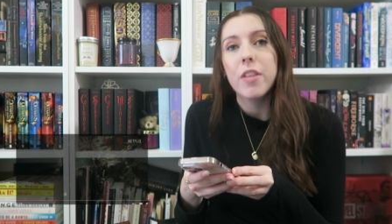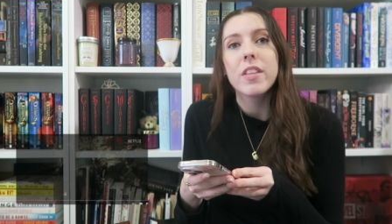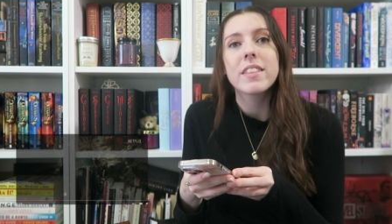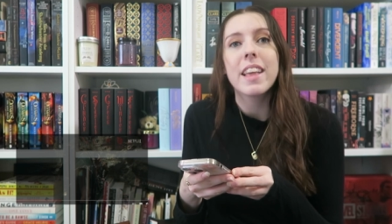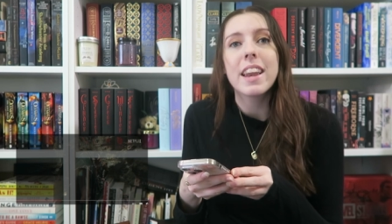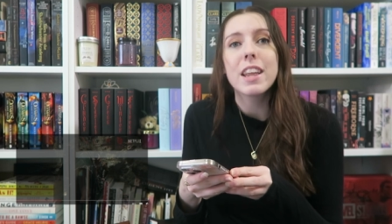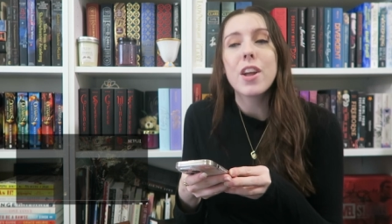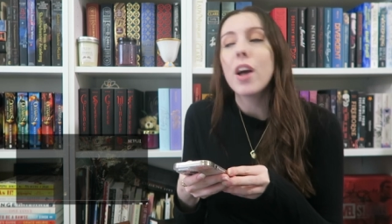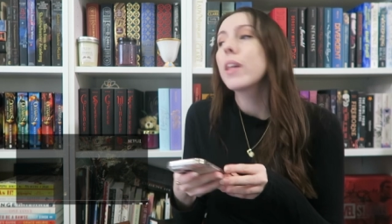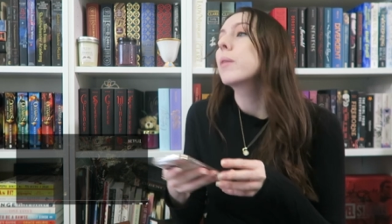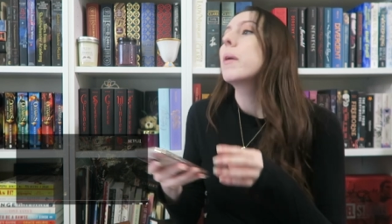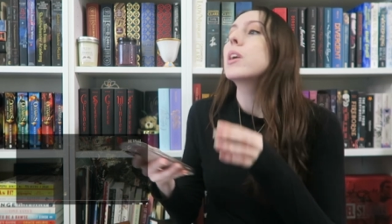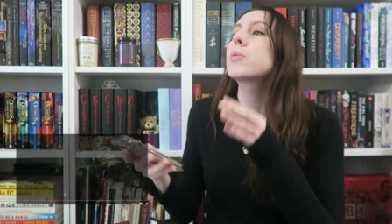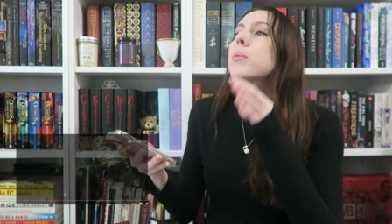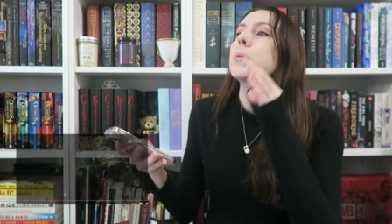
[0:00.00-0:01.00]
is getting early
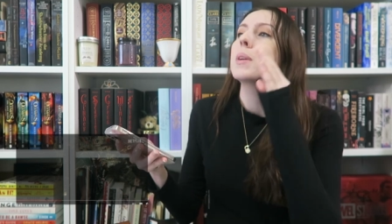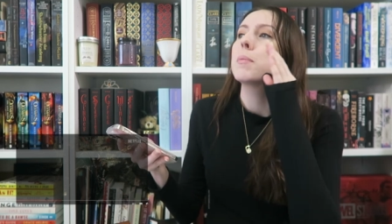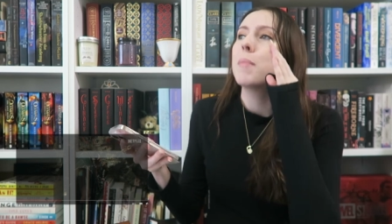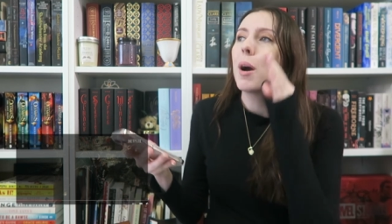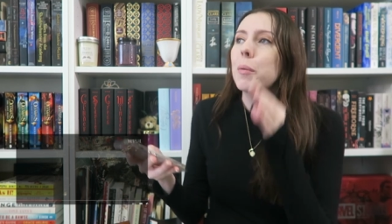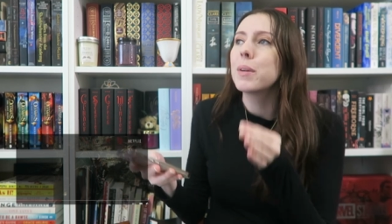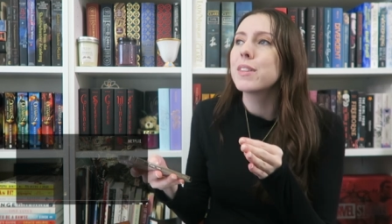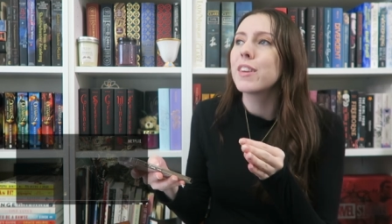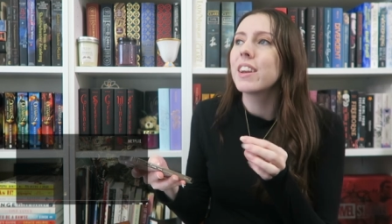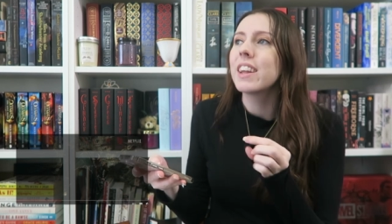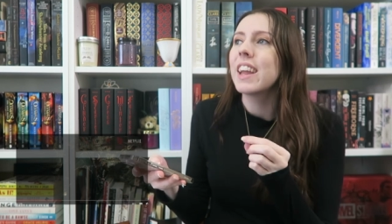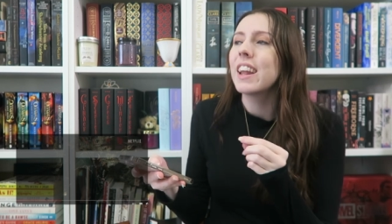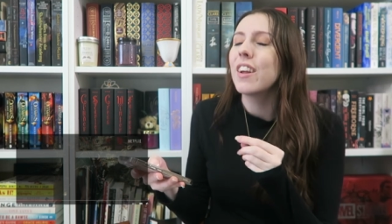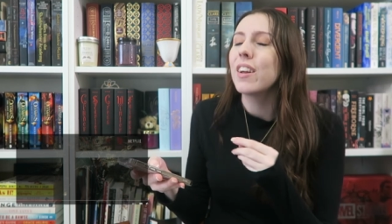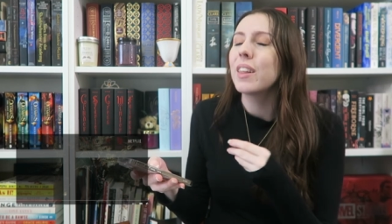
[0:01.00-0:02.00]
merch, which means Melbourne's gonna
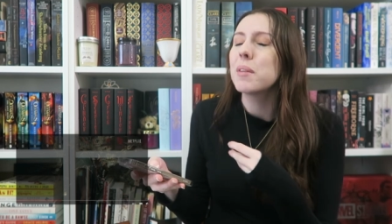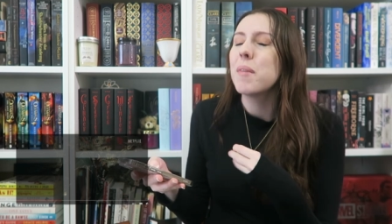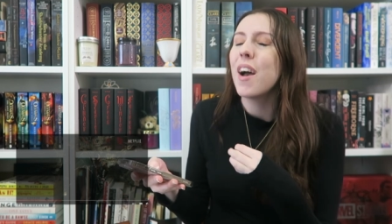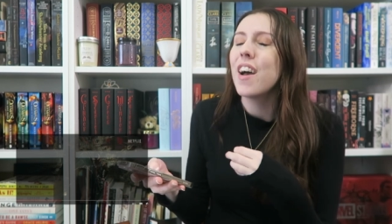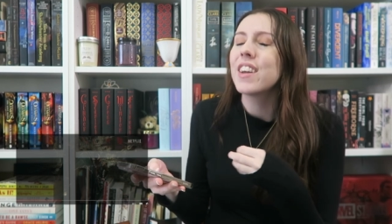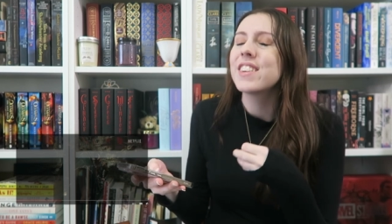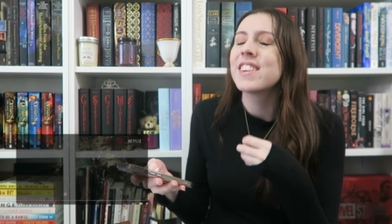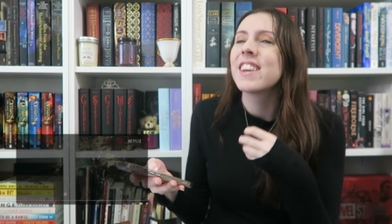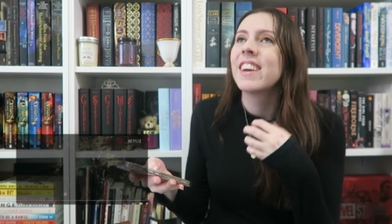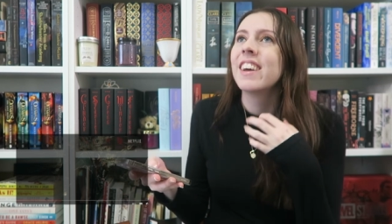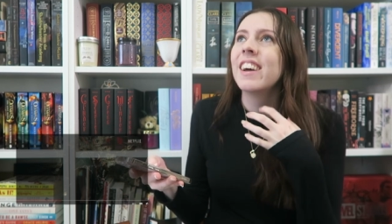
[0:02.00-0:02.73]
get early merch!